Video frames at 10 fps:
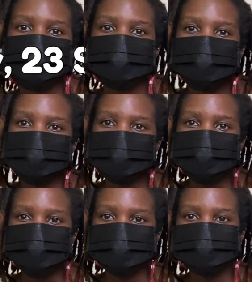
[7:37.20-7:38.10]
come
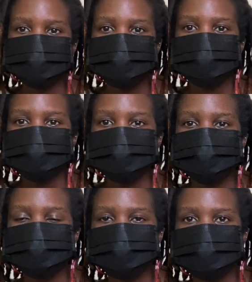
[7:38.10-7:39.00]
on here and
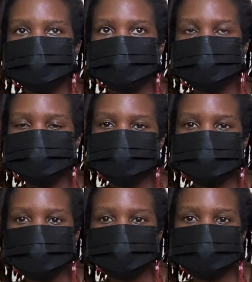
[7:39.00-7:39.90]
just let you
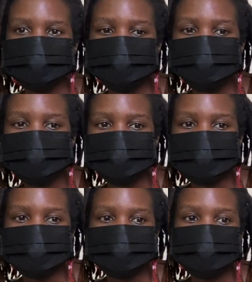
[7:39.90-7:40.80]
guys know
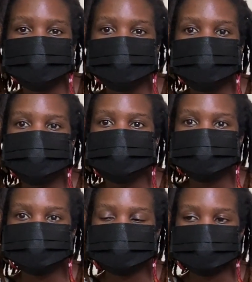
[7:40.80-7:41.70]
about what
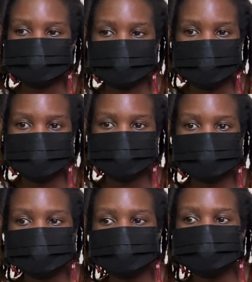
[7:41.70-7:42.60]
exactly
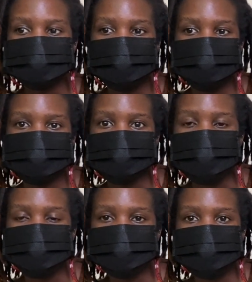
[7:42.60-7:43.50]
happened and
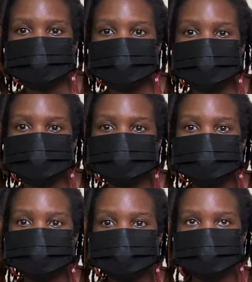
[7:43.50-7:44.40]
how I am
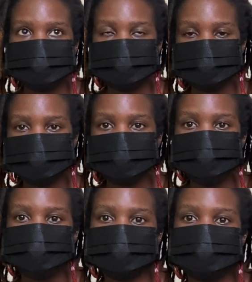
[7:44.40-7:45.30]
recovering at the
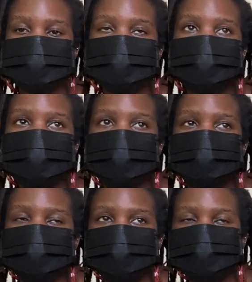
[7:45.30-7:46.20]
moment.
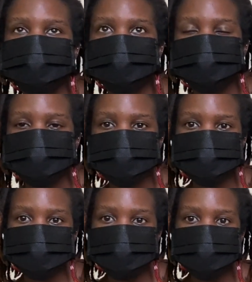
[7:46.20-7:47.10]

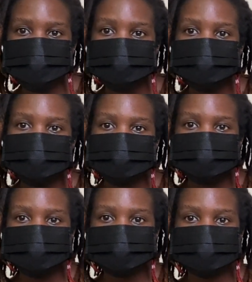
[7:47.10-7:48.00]
So
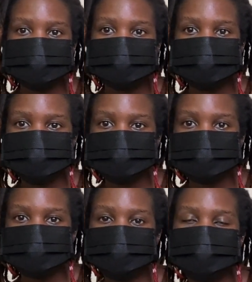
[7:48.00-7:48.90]
what's
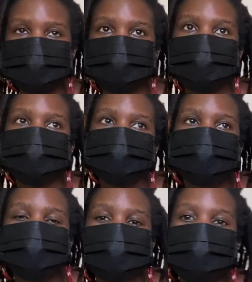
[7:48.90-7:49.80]
been going
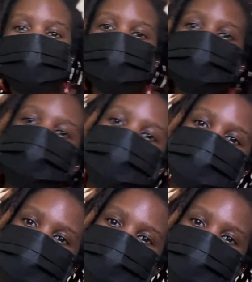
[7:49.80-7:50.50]
down, what happened that